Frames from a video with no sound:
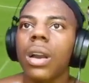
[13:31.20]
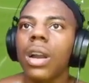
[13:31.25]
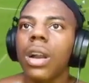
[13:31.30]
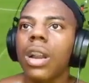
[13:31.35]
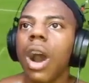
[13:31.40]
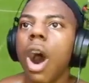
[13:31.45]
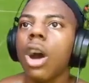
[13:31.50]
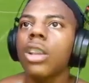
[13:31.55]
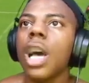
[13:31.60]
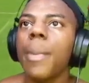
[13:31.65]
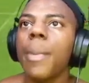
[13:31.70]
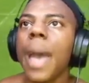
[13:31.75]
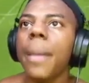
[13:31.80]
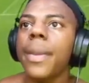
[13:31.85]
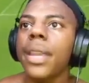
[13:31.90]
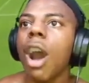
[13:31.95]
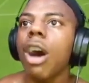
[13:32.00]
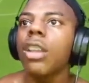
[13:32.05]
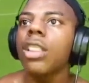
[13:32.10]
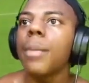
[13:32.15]
Go, little
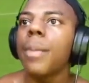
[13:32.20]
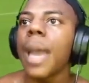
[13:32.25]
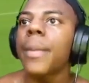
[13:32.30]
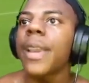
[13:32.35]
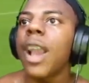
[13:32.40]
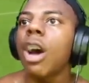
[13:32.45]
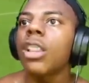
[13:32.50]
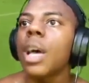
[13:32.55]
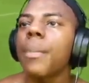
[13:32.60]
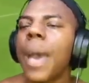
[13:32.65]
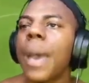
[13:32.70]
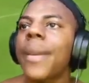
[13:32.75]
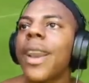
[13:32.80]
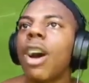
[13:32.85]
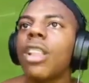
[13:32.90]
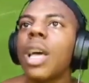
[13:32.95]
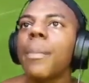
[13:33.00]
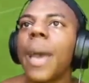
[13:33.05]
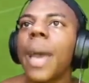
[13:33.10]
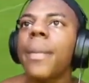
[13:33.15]
baby. Go, little
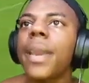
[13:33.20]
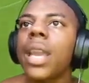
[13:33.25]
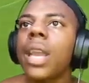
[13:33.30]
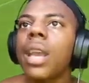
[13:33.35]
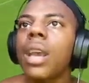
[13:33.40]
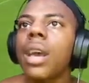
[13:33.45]
baby.